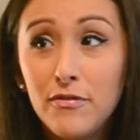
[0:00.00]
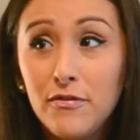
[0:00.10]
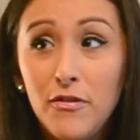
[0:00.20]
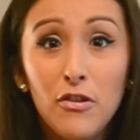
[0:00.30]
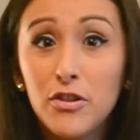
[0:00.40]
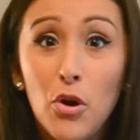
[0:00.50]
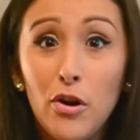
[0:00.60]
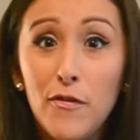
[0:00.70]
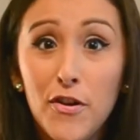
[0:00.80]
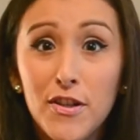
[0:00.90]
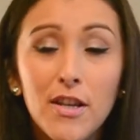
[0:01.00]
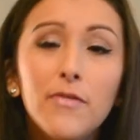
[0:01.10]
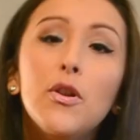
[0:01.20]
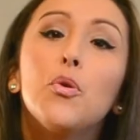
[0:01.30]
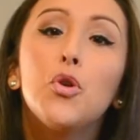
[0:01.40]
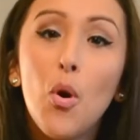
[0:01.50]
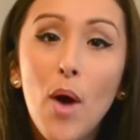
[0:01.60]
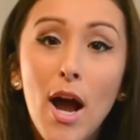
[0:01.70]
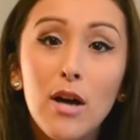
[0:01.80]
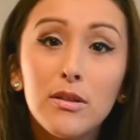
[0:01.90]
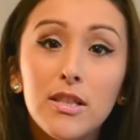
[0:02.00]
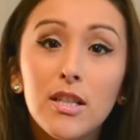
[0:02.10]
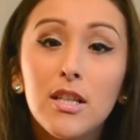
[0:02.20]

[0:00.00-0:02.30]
feel sorry for yourself? No, go out.